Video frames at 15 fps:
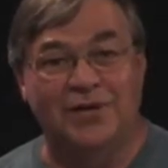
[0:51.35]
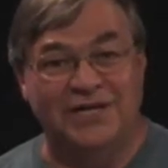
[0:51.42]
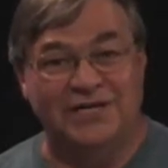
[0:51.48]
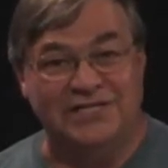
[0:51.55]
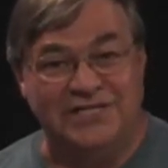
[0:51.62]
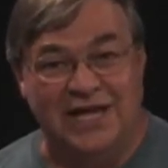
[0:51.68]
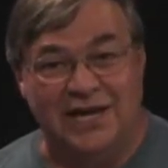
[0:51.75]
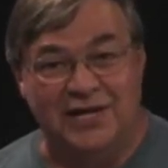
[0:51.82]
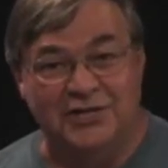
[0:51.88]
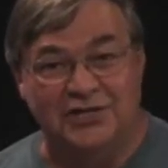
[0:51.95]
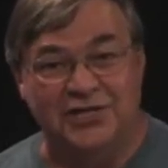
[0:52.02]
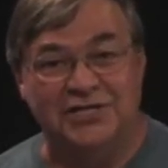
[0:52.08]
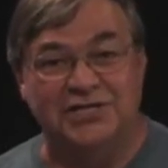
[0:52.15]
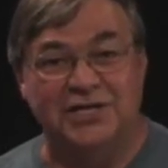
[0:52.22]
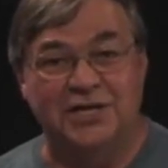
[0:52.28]

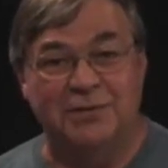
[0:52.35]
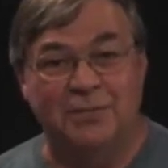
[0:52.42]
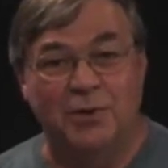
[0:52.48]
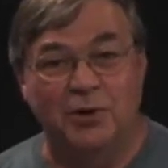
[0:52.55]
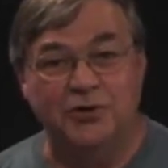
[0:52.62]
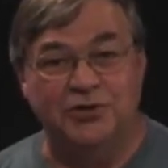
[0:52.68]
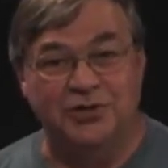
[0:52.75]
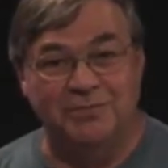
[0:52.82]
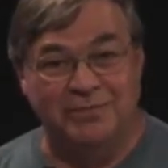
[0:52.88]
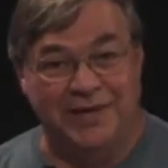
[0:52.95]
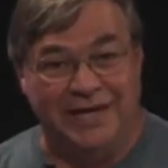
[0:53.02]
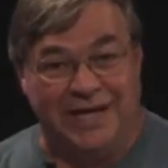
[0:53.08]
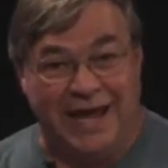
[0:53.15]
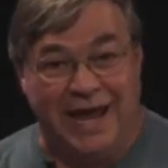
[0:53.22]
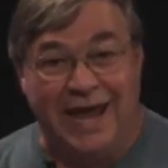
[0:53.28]
intelligence and emotion
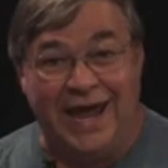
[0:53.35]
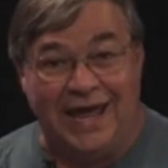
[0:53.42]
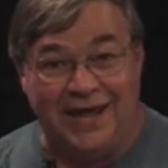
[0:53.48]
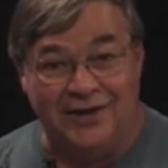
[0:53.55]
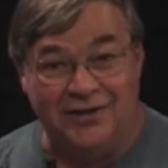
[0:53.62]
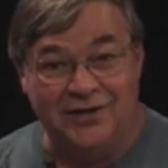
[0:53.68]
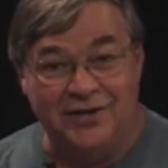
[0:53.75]
began